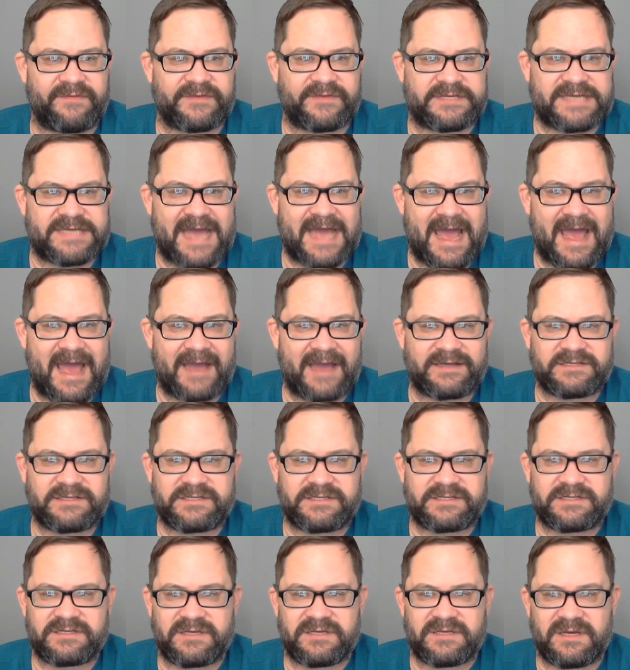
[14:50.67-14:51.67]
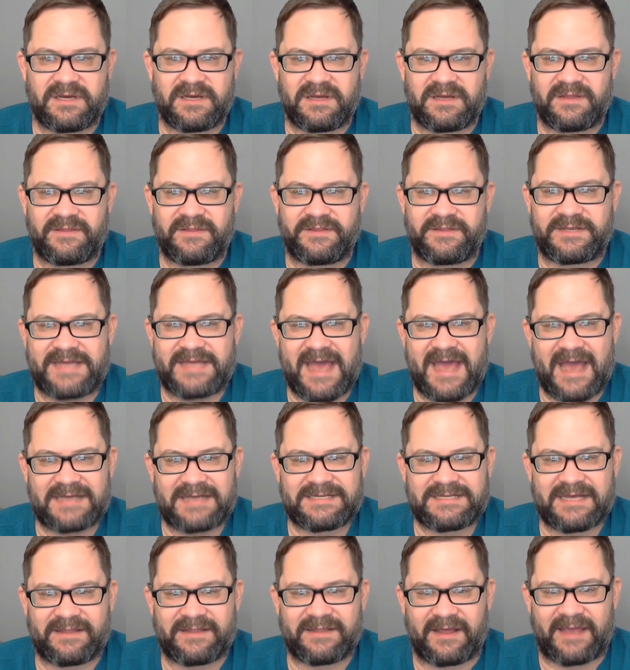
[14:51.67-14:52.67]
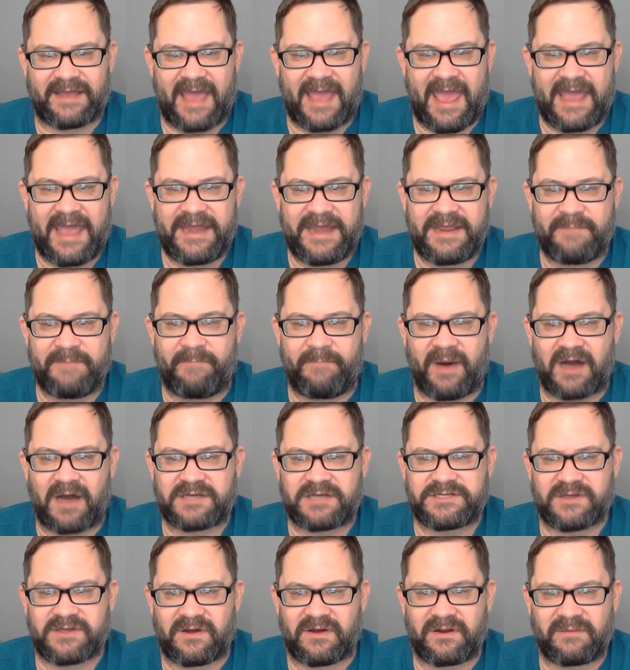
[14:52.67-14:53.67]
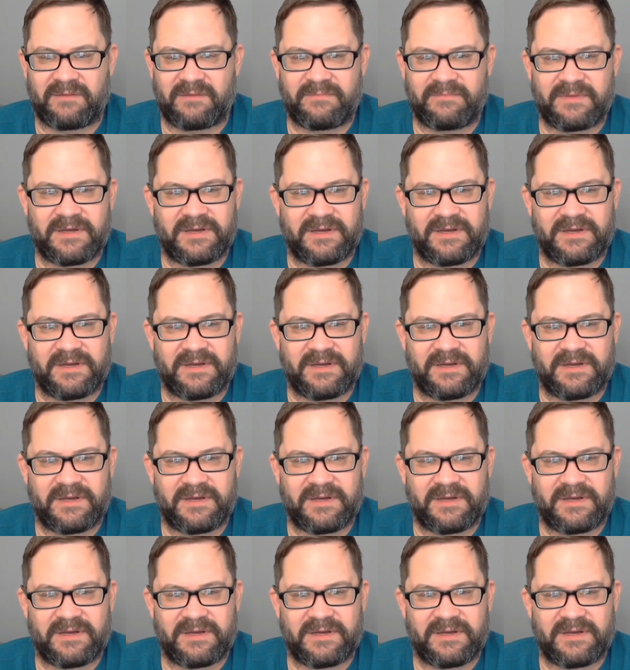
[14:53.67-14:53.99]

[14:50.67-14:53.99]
the tags, and the tags had like $80 on them.